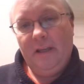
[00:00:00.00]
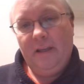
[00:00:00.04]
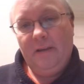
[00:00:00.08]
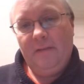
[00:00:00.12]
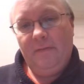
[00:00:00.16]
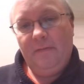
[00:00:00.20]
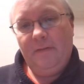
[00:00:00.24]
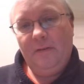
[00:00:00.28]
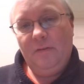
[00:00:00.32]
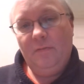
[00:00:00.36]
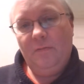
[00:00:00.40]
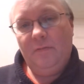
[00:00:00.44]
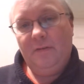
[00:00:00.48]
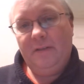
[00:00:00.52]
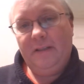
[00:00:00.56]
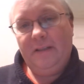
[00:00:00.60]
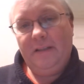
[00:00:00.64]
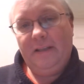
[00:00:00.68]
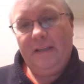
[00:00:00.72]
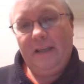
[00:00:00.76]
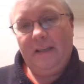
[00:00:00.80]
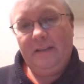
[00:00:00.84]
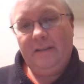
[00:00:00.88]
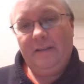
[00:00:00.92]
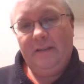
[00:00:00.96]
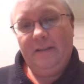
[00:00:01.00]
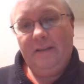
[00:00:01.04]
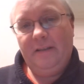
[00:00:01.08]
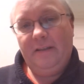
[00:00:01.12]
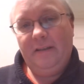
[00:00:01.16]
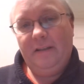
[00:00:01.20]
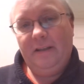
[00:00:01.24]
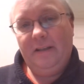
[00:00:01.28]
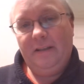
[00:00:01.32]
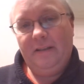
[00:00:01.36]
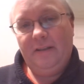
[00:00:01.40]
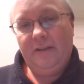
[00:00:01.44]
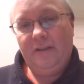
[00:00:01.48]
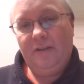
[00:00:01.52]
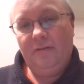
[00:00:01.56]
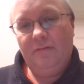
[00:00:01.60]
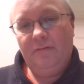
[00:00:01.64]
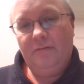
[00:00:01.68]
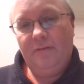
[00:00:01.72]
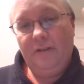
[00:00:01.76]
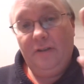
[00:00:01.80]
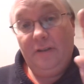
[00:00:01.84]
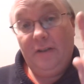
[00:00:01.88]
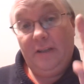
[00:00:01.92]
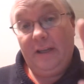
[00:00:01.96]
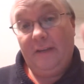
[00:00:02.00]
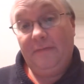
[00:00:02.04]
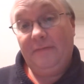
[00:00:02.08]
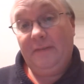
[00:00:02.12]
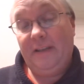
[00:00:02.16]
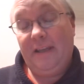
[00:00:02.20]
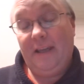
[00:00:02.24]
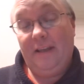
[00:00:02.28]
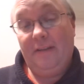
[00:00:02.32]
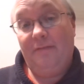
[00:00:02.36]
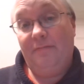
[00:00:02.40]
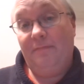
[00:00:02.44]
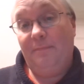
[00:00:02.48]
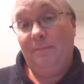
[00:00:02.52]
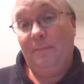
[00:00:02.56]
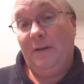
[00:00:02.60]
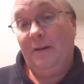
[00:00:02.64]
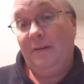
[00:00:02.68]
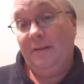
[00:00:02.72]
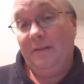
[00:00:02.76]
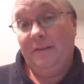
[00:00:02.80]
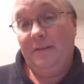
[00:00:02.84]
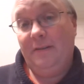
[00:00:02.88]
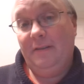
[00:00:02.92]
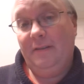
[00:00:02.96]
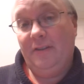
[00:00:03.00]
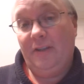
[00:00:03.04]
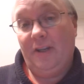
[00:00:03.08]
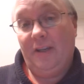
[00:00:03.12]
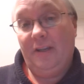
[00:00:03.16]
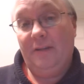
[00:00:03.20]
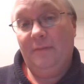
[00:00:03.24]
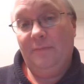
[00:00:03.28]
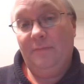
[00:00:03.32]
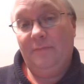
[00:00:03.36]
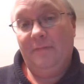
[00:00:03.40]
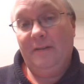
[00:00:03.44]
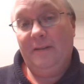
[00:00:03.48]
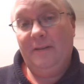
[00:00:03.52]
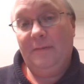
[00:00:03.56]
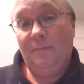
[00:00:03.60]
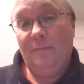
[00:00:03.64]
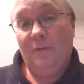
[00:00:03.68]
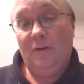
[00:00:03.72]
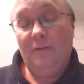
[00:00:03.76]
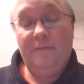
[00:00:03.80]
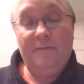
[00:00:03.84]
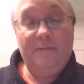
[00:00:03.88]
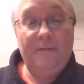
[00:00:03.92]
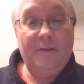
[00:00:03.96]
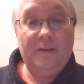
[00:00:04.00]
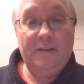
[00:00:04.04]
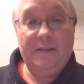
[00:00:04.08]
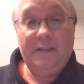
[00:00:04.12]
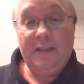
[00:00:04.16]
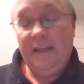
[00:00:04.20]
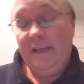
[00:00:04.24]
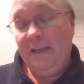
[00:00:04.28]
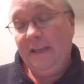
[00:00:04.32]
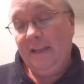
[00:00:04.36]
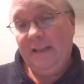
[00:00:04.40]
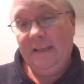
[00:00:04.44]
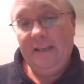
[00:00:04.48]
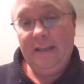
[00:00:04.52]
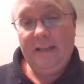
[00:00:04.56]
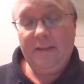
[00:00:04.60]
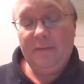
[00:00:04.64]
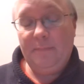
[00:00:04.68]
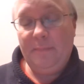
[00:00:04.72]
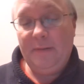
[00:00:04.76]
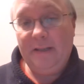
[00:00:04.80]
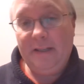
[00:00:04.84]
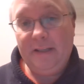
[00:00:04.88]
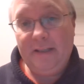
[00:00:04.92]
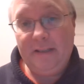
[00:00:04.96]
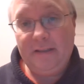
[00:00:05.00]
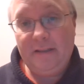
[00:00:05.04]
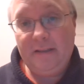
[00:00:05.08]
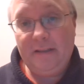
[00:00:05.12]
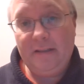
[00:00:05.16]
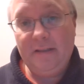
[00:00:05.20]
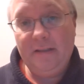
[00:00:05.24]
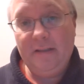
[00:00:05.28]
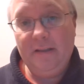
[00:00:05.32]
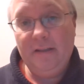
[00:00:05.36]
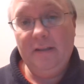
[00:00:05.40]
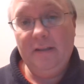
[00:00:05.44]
If you wanted to get to his children, you'd have to get past Jacob Rees Mogg first and let the police